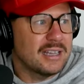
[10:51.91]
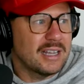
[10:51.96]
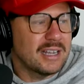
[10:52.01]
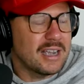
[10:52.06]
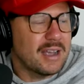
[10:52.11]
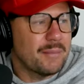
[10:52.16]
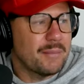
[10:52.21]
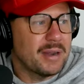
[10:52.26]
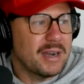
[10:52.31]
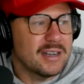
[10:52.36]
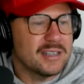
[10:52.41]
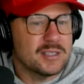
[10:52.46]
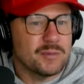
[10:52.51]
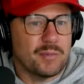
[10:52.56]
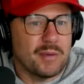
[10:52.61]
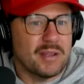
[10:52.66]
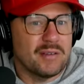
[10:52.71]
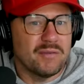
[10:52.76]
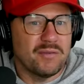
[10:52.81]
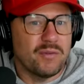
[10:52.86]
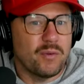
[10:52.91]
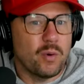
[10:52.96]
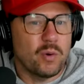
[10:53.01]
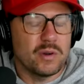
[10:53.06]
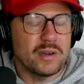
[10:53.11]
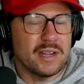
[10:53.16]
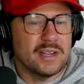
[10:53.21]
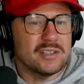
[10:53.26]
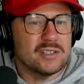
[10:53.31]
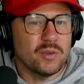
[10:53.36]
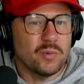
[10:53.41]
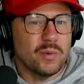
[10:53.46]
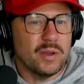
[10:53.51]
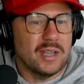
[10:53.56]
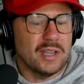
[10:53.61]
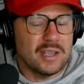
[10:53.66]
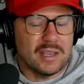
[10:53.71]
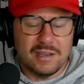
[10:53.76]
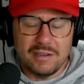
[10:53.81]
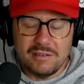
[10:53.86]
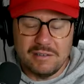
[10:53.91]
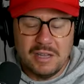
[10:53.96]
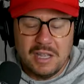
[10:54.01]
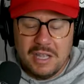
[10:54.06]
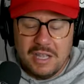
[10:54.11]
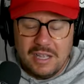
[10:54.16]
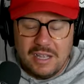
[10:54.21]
Like, I mean, I spend four days a week in,